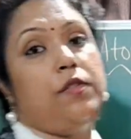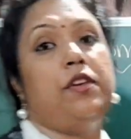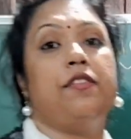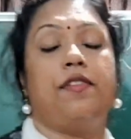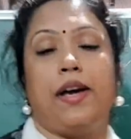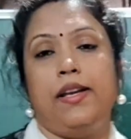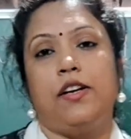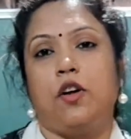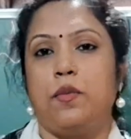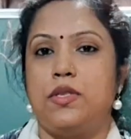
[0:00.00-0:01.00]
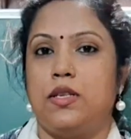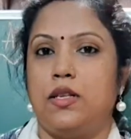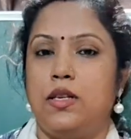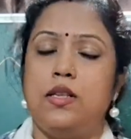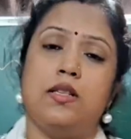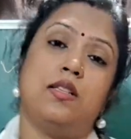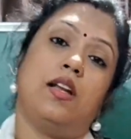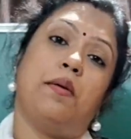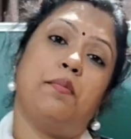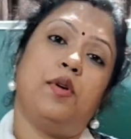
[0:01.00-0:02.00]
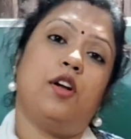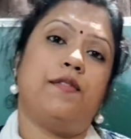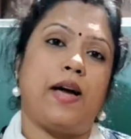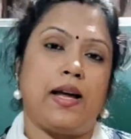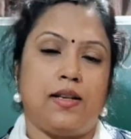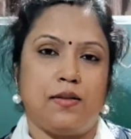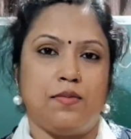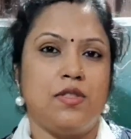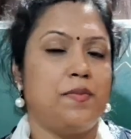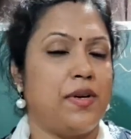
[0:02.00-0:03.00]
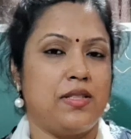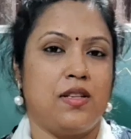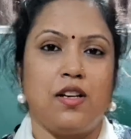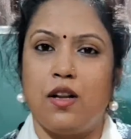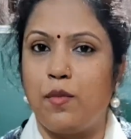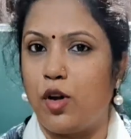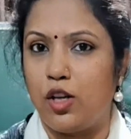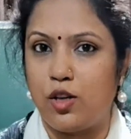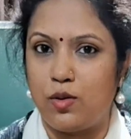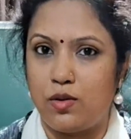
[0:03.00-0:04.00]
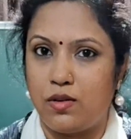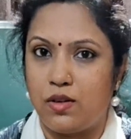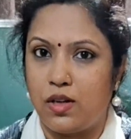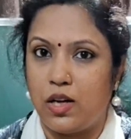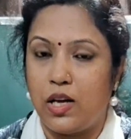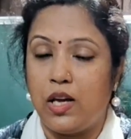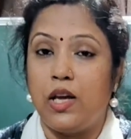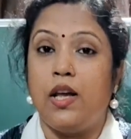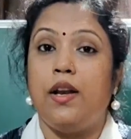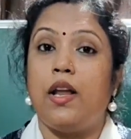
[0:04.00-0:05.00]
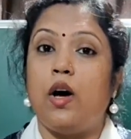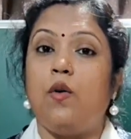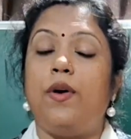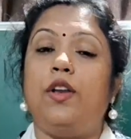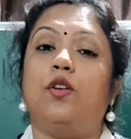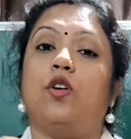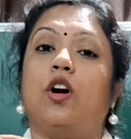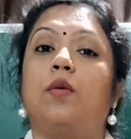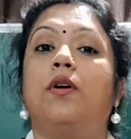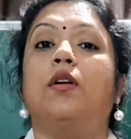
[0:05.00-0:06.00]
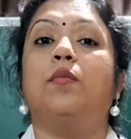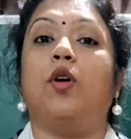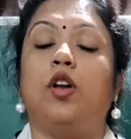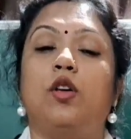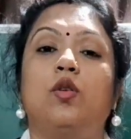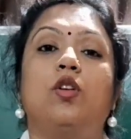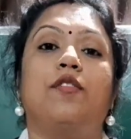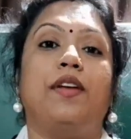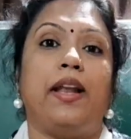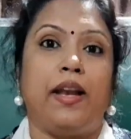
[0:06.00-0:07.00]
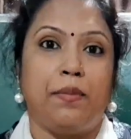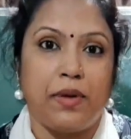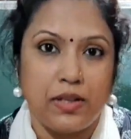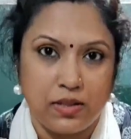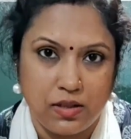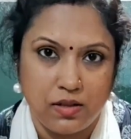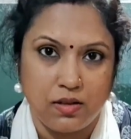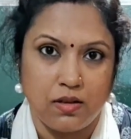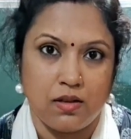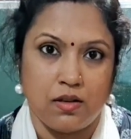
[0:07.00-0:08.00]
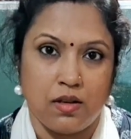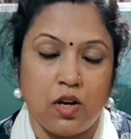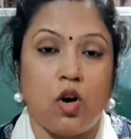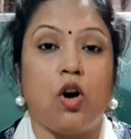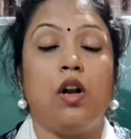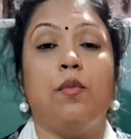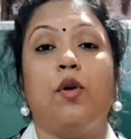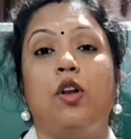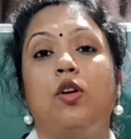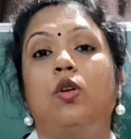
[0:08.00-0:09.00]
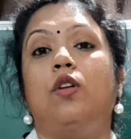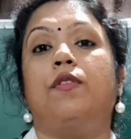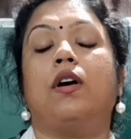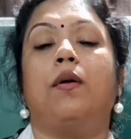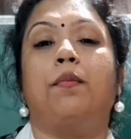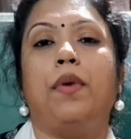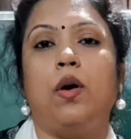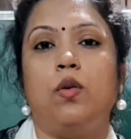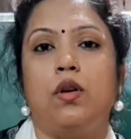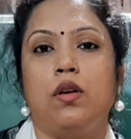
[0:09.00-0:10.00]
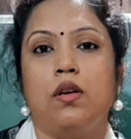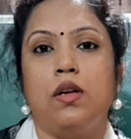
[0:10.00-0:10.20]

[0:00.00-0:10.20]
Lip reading: to define atomicity, it is the number of atoms present in a molecule. Now when you talk about a molecule of an element or a molecule of a compound,